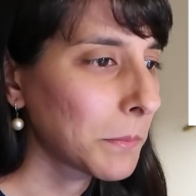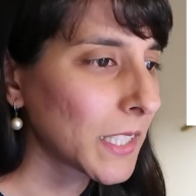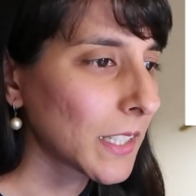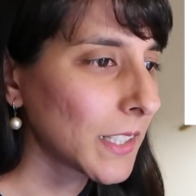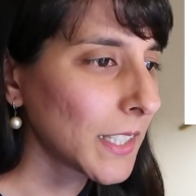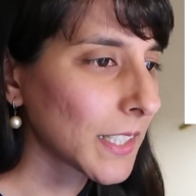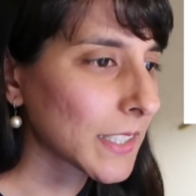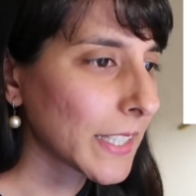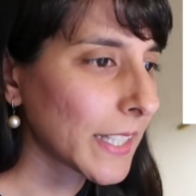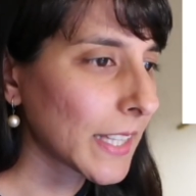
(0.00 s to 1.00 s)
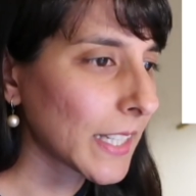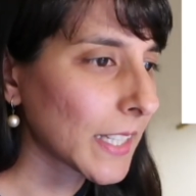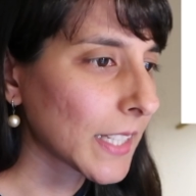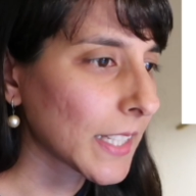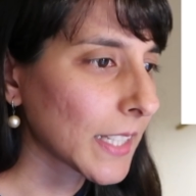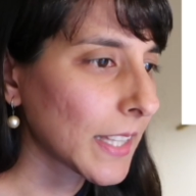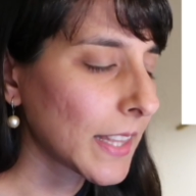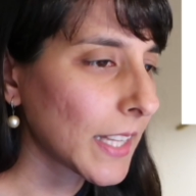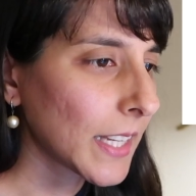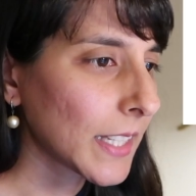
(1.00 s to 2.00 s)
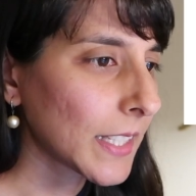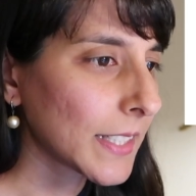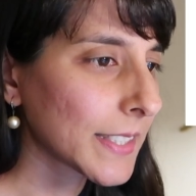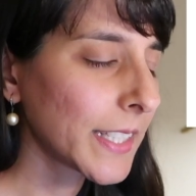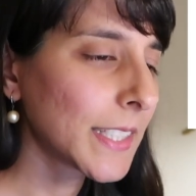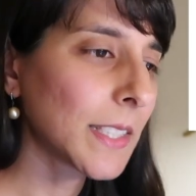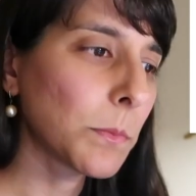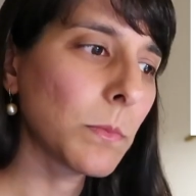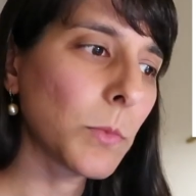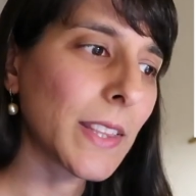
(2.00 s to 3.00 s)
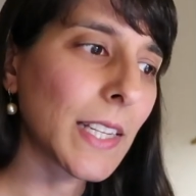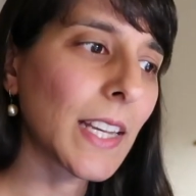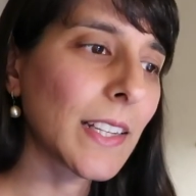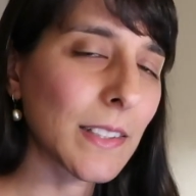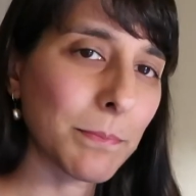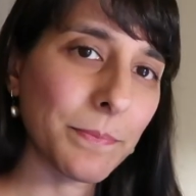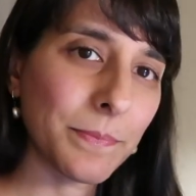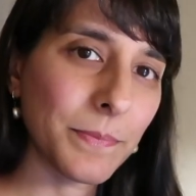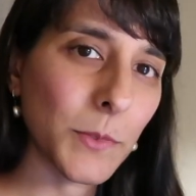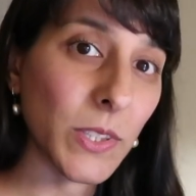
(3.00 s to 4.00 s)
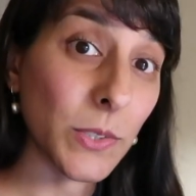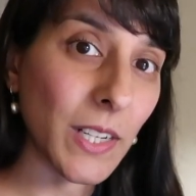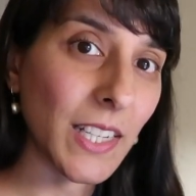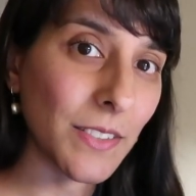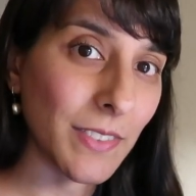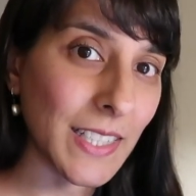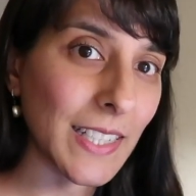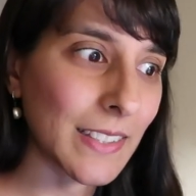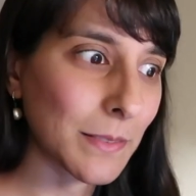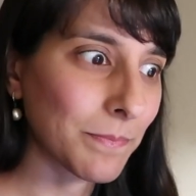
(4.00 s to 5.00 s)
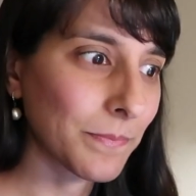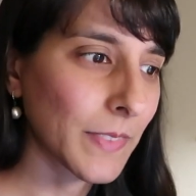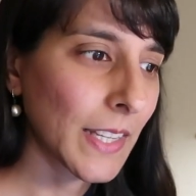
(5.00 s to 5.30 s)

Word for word: But I actually think that it's linked in with the kingdom, with the running of the kingdom.